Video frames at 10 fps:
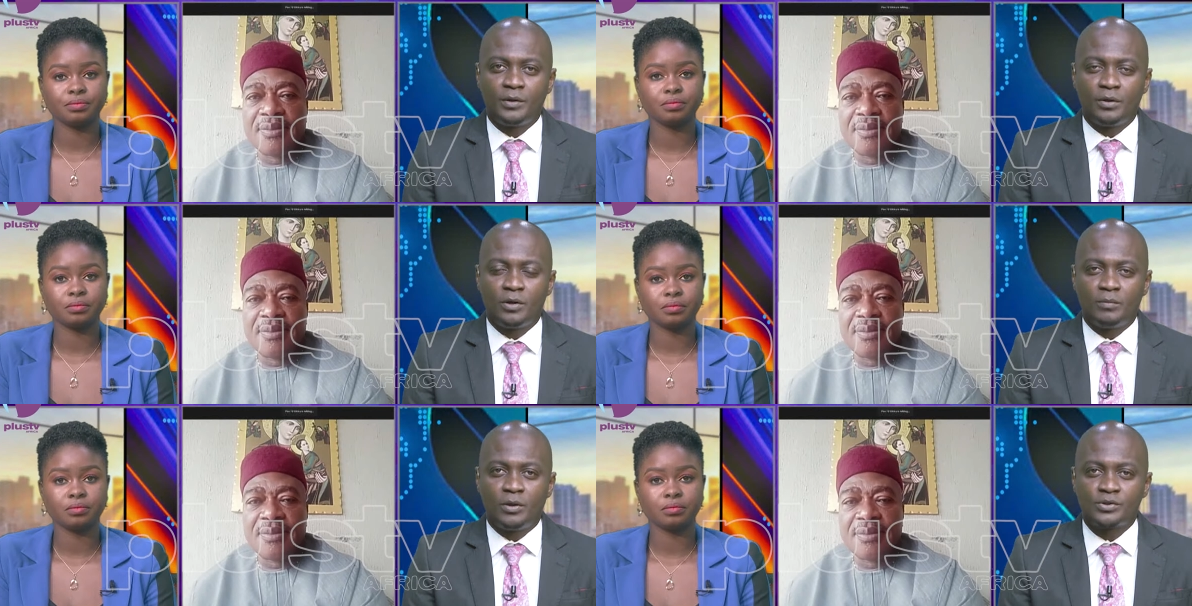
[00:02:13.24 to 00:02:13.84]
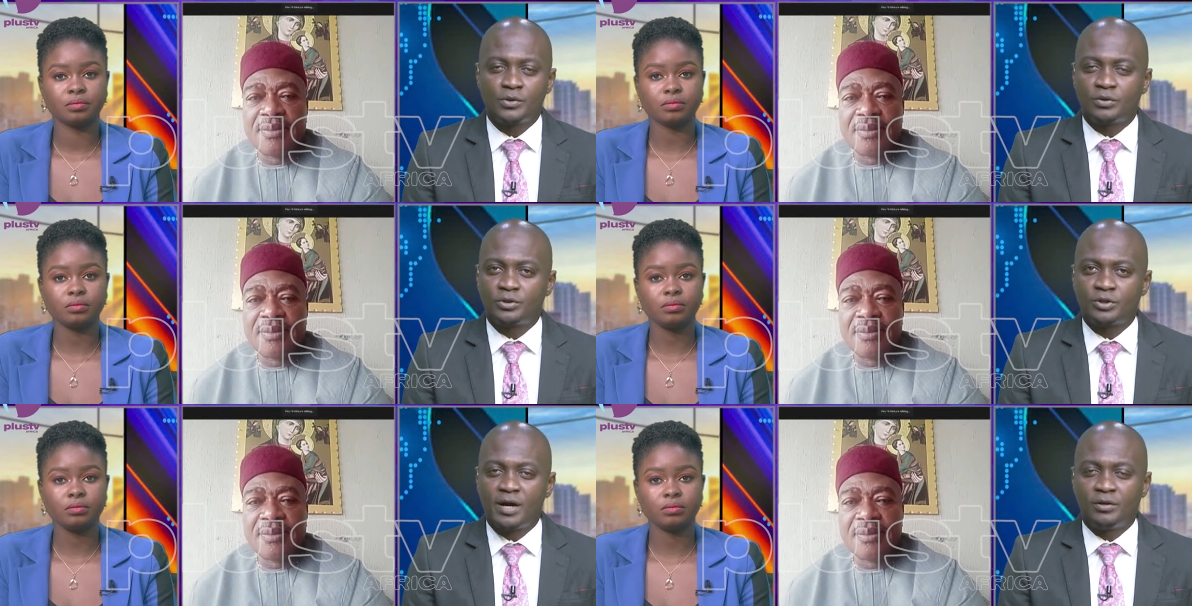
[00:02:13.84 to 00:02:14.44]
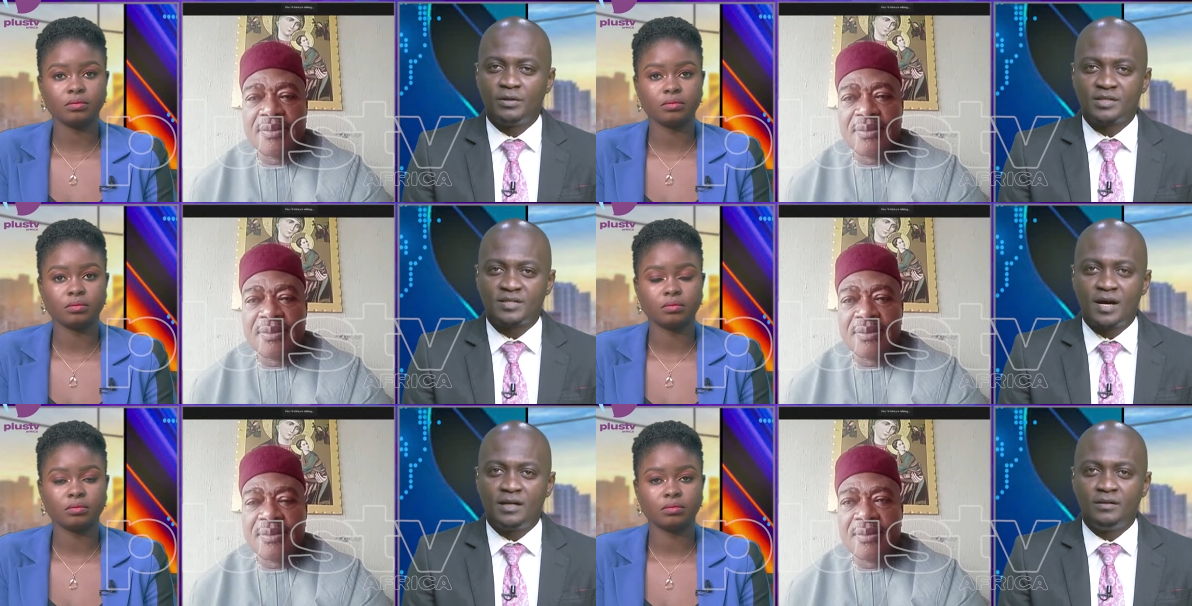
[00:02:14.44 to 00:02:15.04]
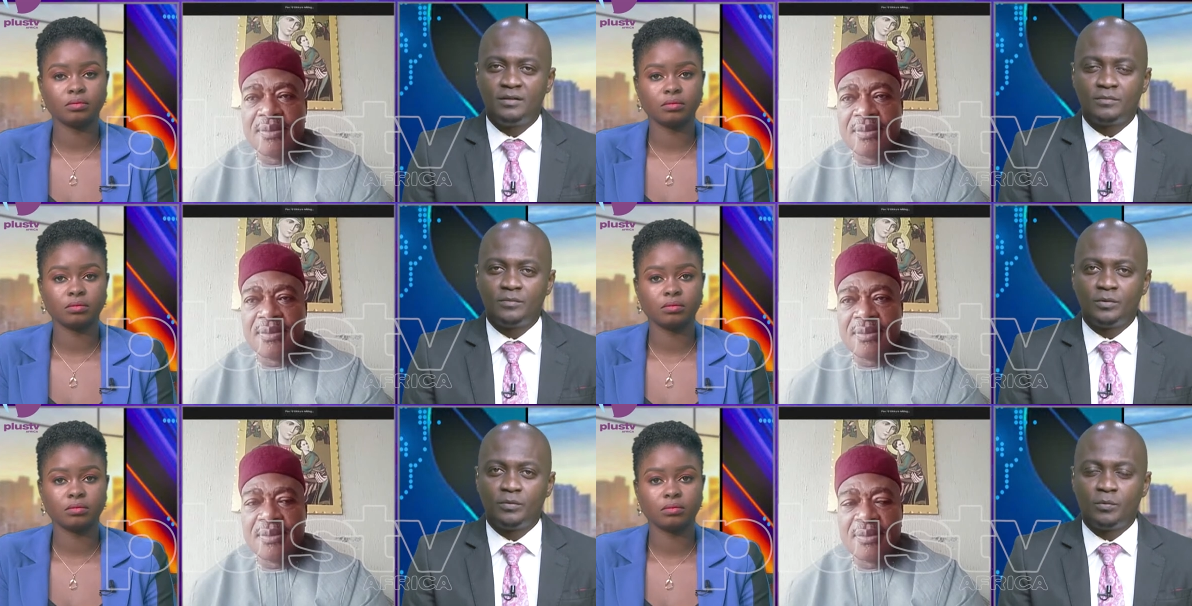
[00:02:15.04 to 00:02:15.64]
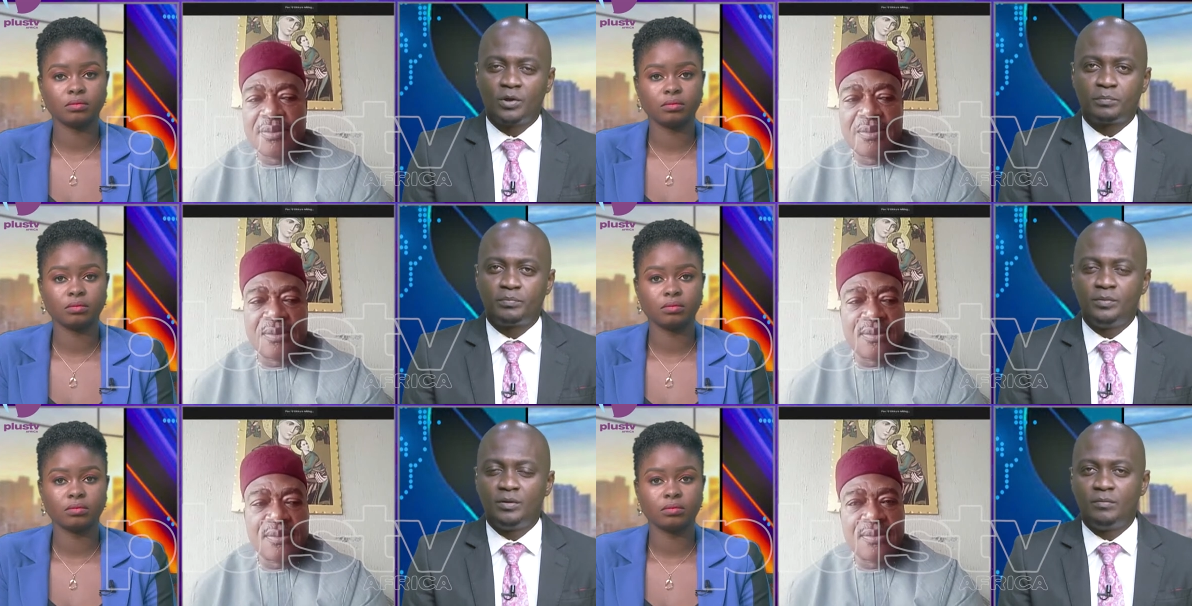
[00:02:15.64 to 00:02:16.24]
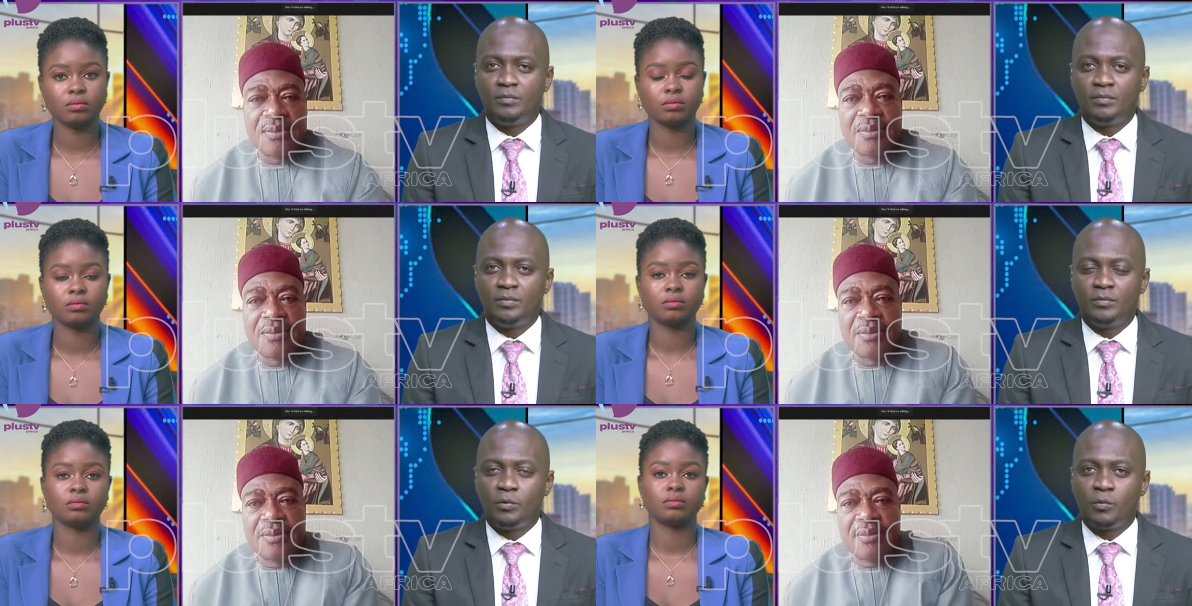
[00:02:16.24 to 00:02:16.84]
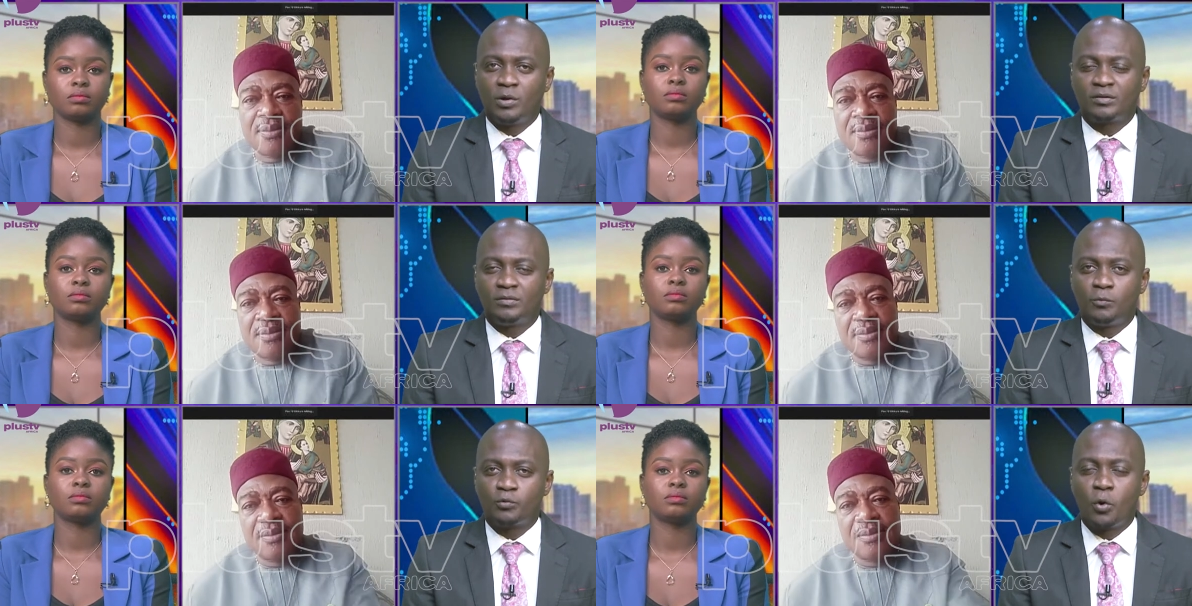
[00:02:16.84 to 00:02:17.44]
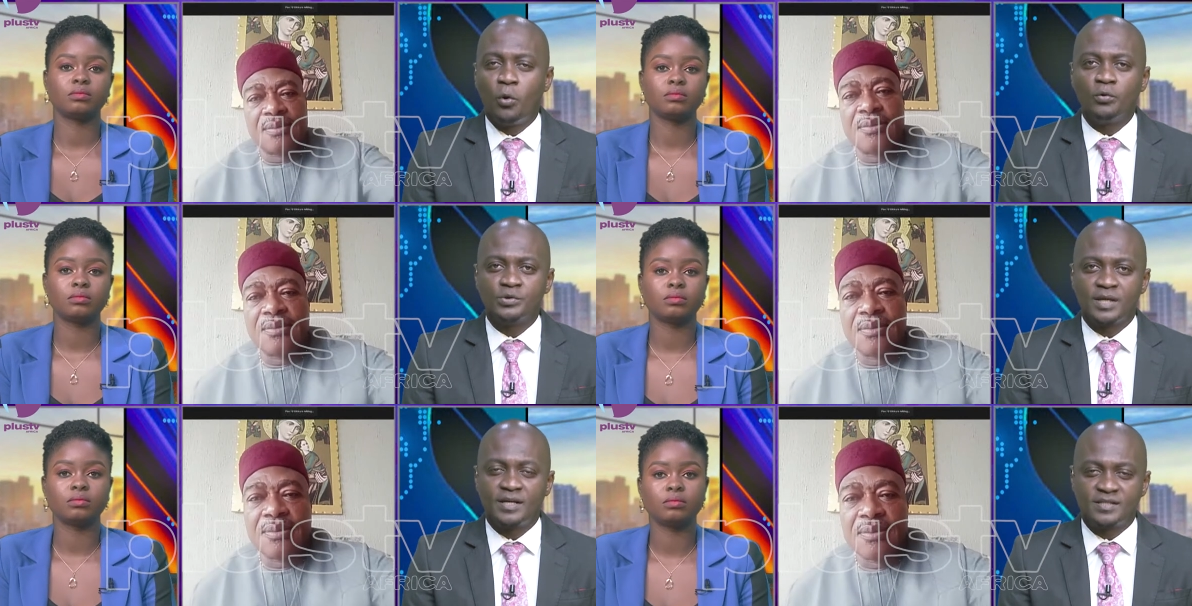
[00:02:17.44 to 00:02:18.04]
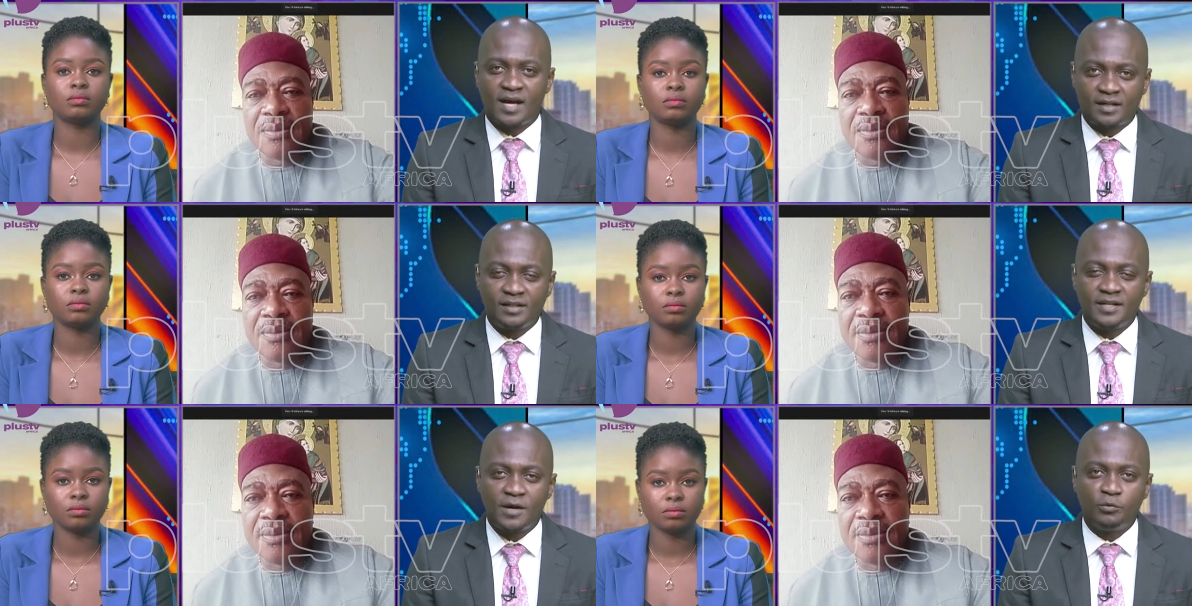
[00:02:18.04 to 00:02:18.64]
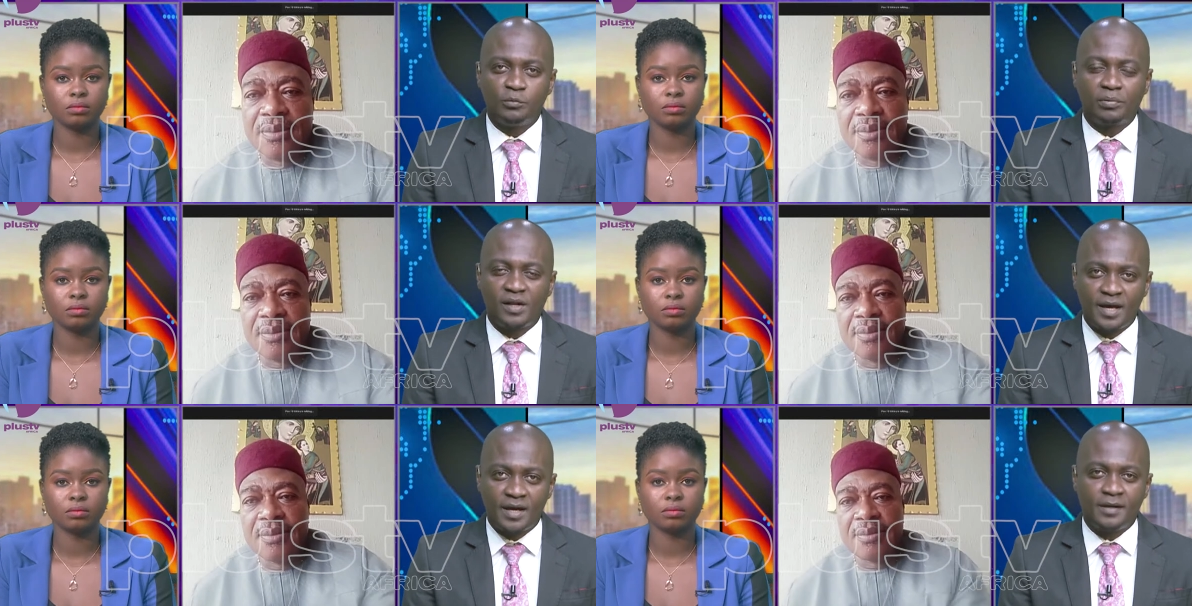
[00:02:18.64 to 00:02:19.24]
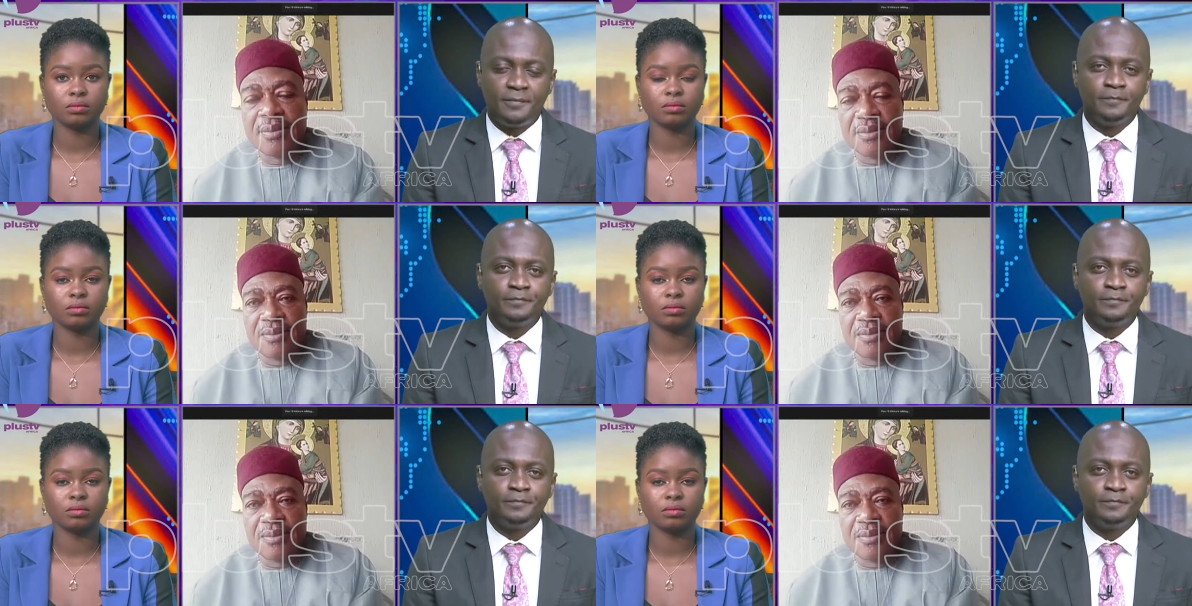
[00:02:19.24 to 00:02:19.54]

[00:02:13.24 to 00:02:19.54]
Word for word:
Speaker 1: know, also try and understand what what roles exactly they would play.